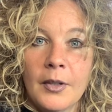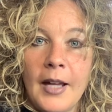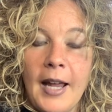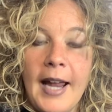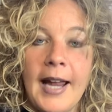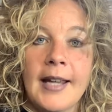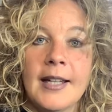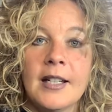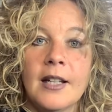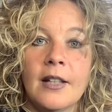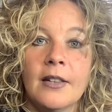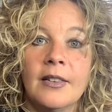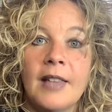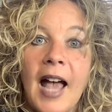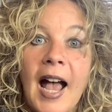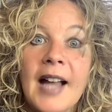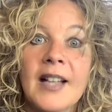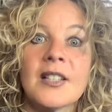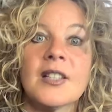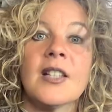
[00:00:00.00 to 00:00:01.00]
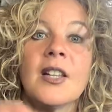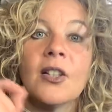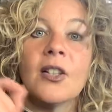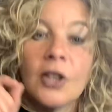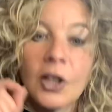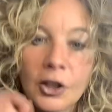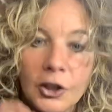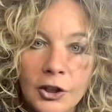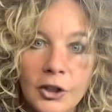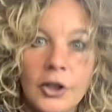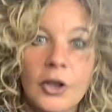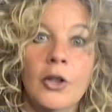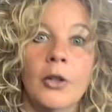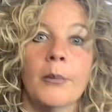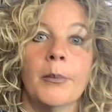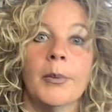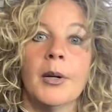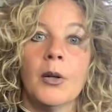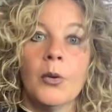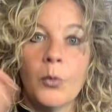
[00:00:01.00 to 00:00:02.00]
And that's the
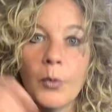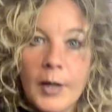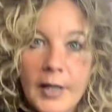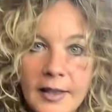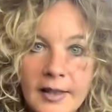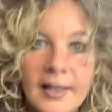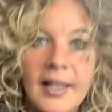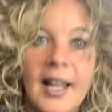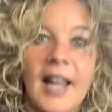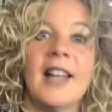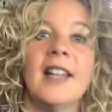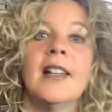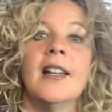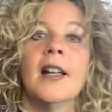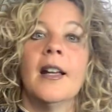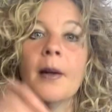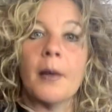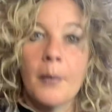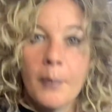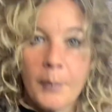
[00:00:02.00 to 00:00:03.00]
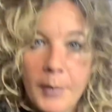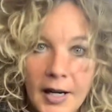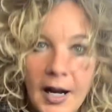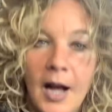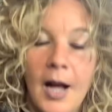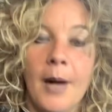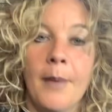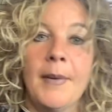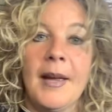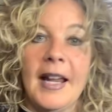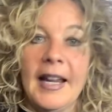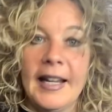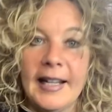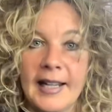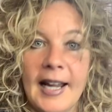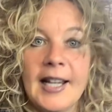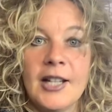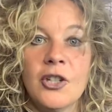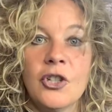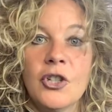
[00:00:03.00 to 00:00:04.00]
loop we then become
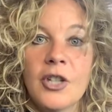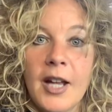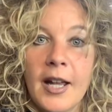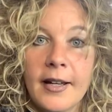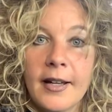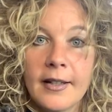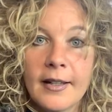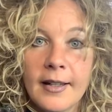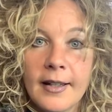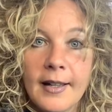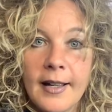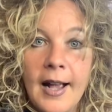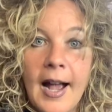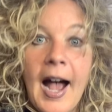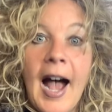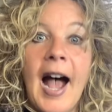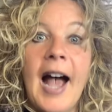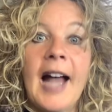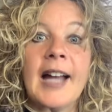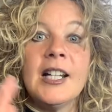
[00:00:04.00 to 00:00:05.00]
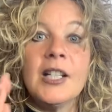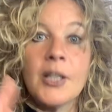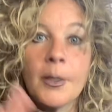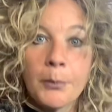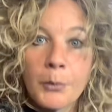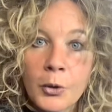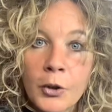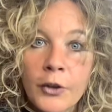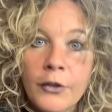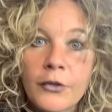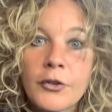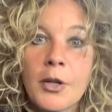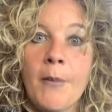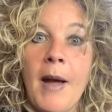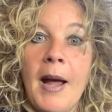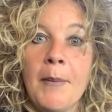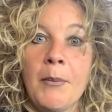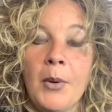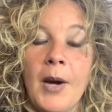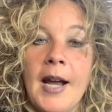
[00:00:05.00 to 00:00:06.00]
engaged in. I need to prove to
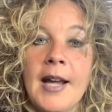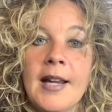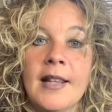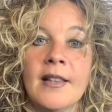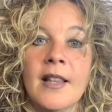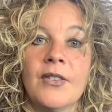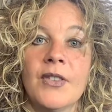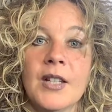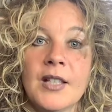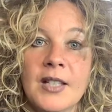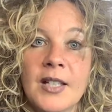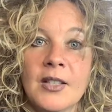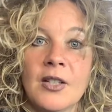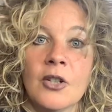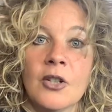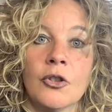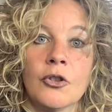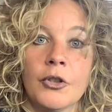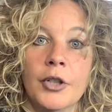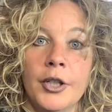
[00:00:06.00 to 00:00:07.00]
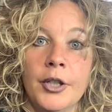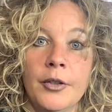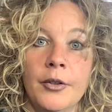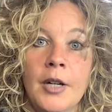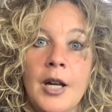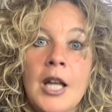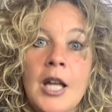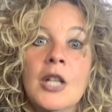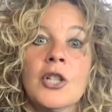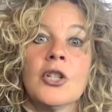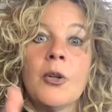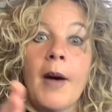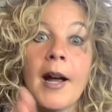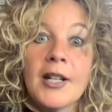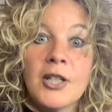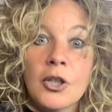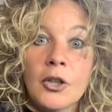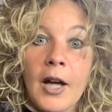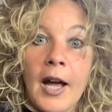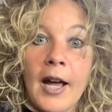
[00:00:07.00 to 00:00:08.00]
my brain that this isn't true. So
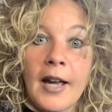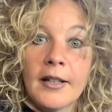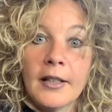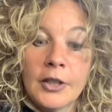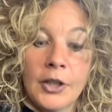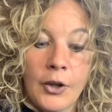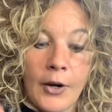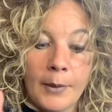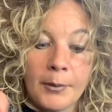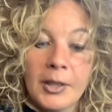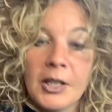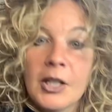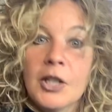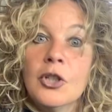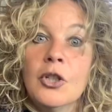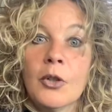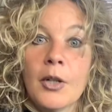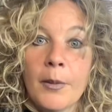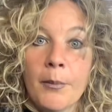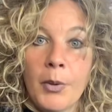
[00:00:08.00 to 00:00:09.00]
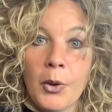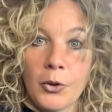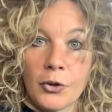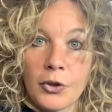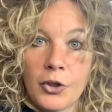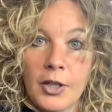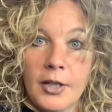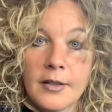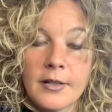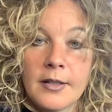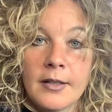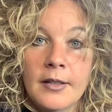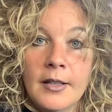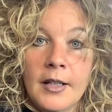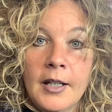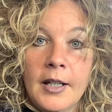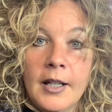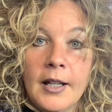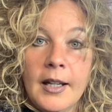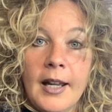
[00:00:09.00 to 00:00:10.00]
I'm gonna do compulsions.
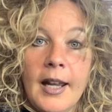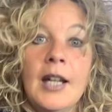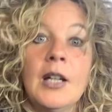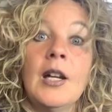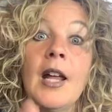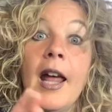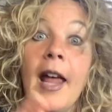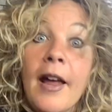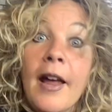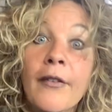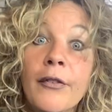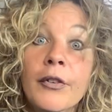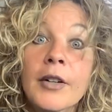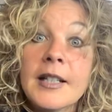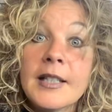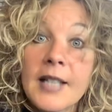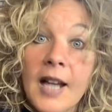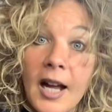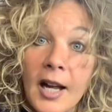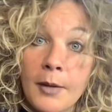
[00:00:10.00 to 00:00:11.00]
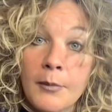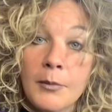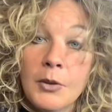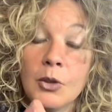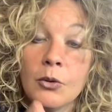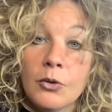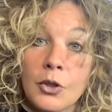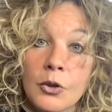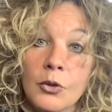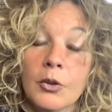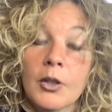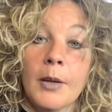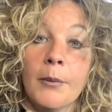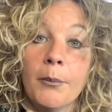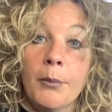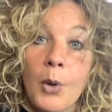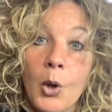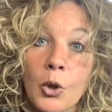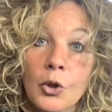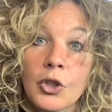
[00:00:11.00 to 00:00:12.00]
And every time you do
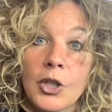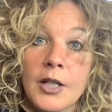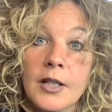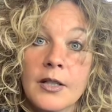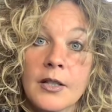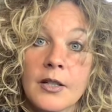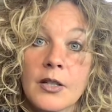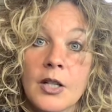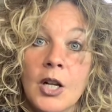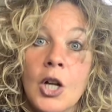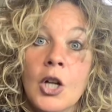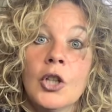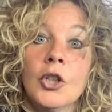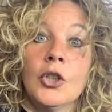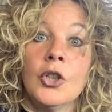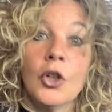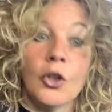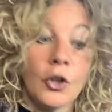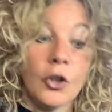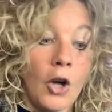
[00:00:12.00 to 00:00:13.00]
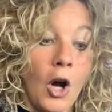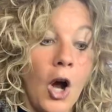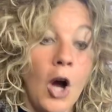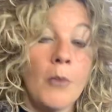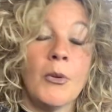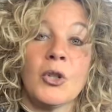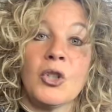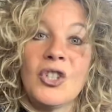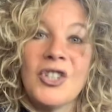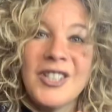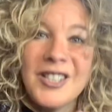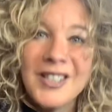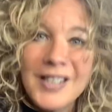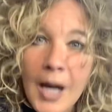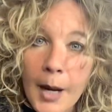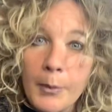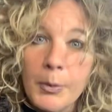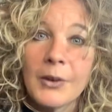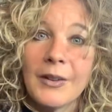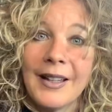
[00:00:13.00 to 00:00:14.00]
compulsions, you're almost
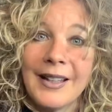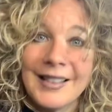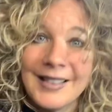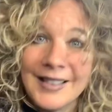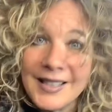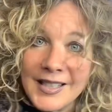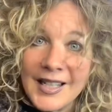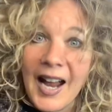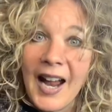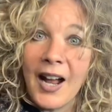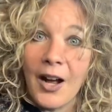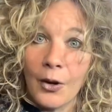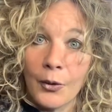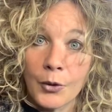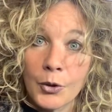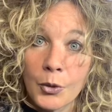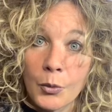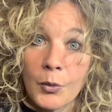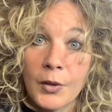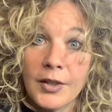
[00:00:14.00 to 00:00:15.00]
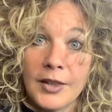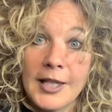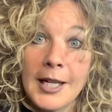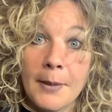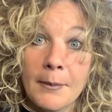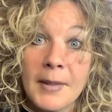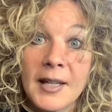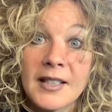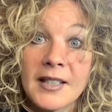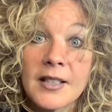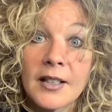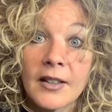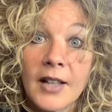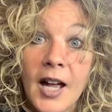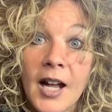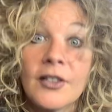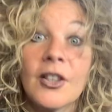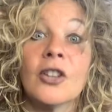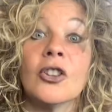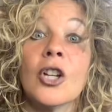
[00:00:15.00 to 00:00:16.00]
doubling down with the
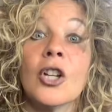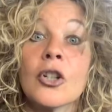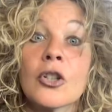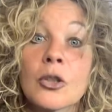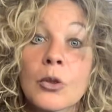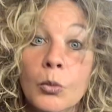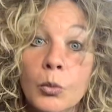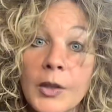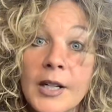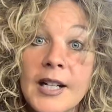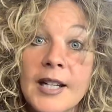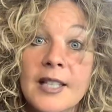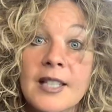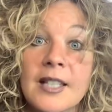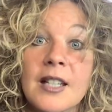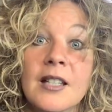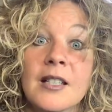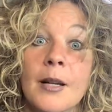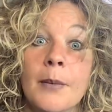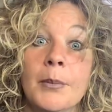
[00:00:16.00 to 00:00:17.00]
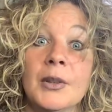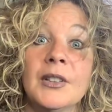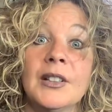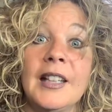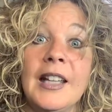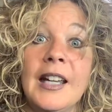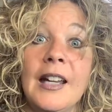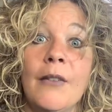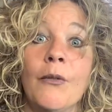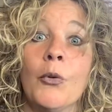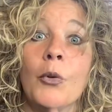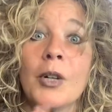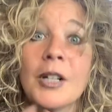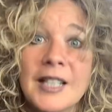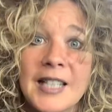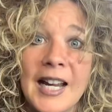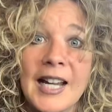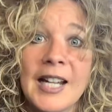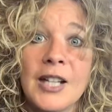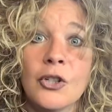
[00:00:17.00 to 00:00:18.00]
amygdala that there's reason to believe we're in
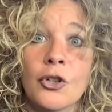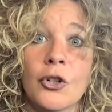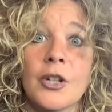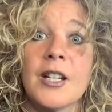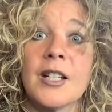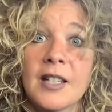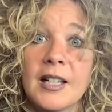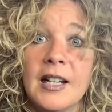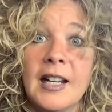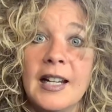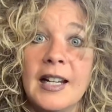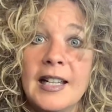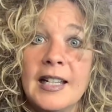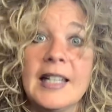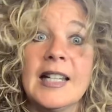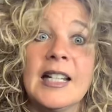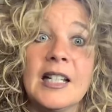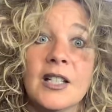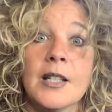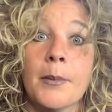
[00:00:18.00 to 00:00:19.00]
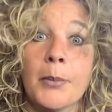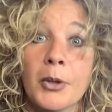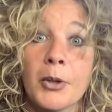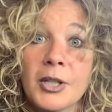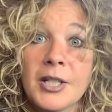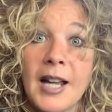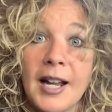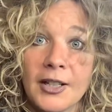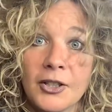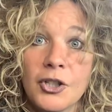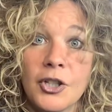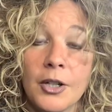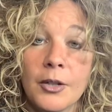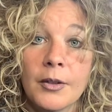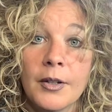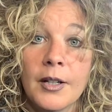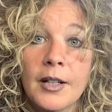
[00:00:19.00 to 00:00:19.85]
danger and it needs to protect you.